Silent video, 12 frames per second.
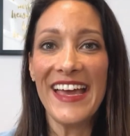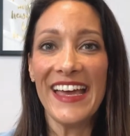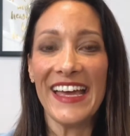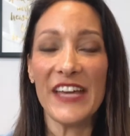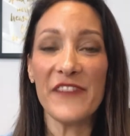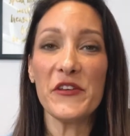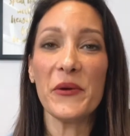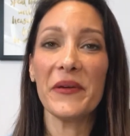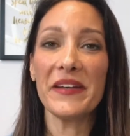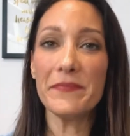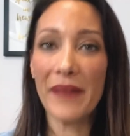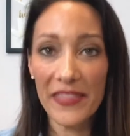If you are
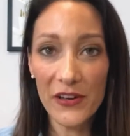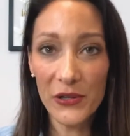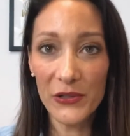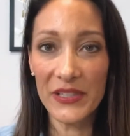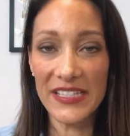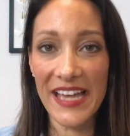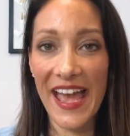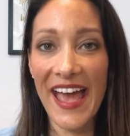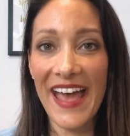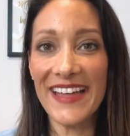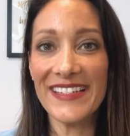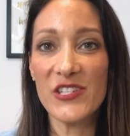in motherhood
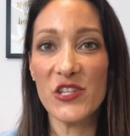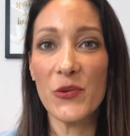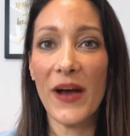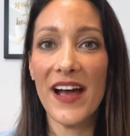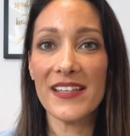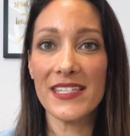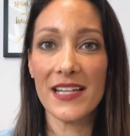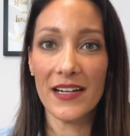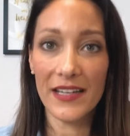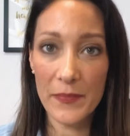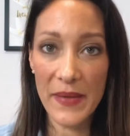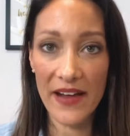and you are stuck
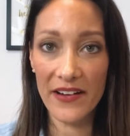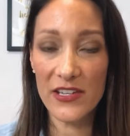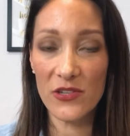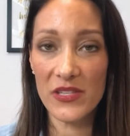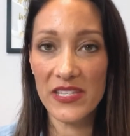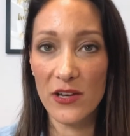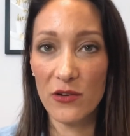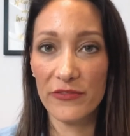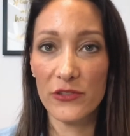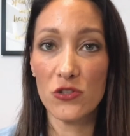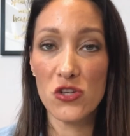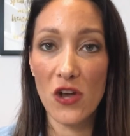comparing yourself,
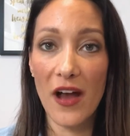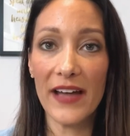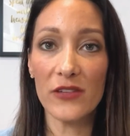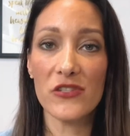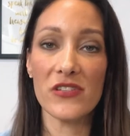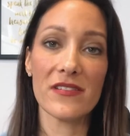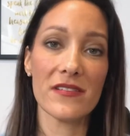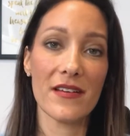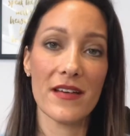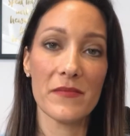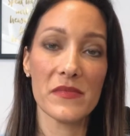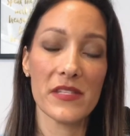your child to
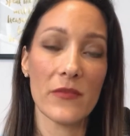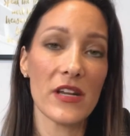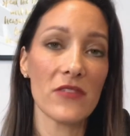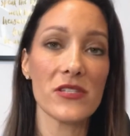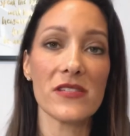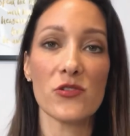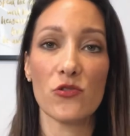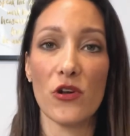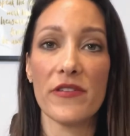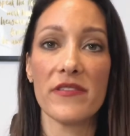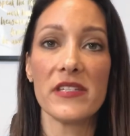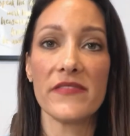someone else's
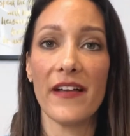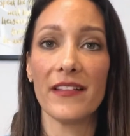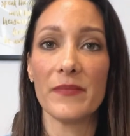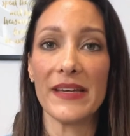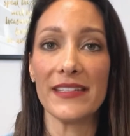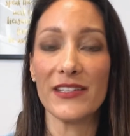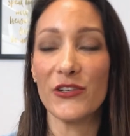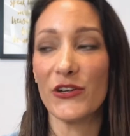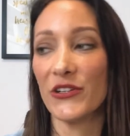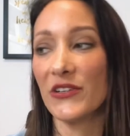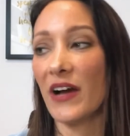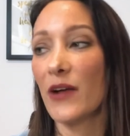growth and development,
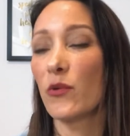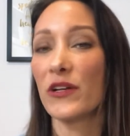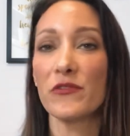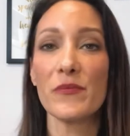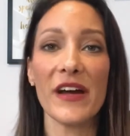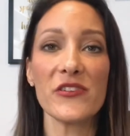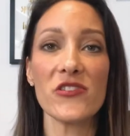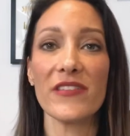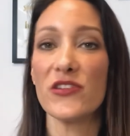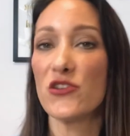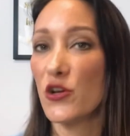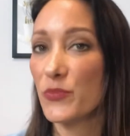I want to remind you
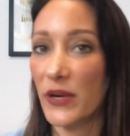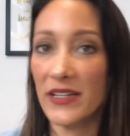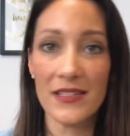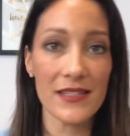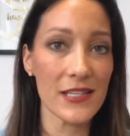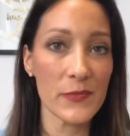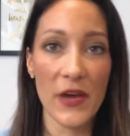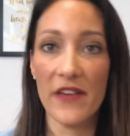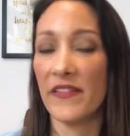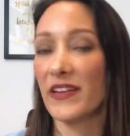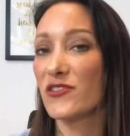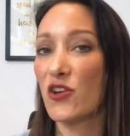that no pregnancy is perfect. No